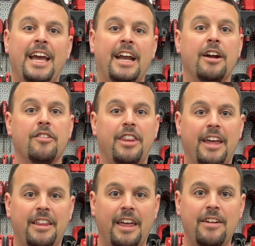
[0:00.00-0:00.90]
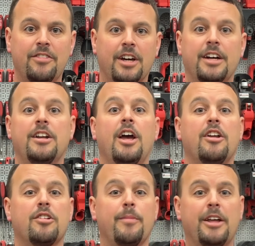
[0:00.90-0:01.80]
and everything they've done
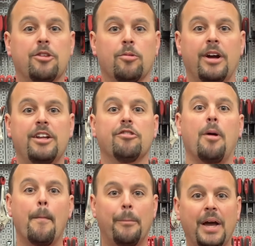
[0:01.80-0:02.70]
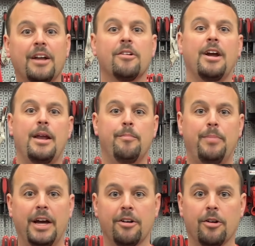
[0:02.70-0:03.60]
to make their radios better and
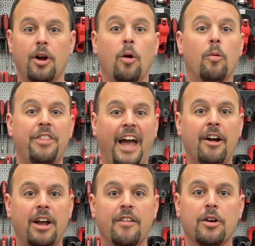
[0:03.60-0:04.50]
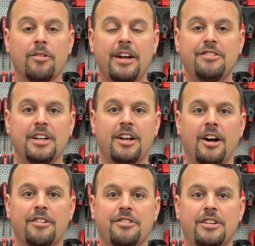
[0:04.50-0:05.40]
better without ever raising the
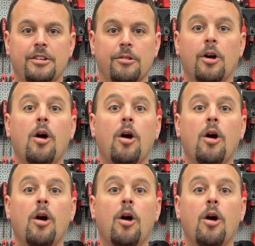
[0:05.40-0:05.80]
cost to you.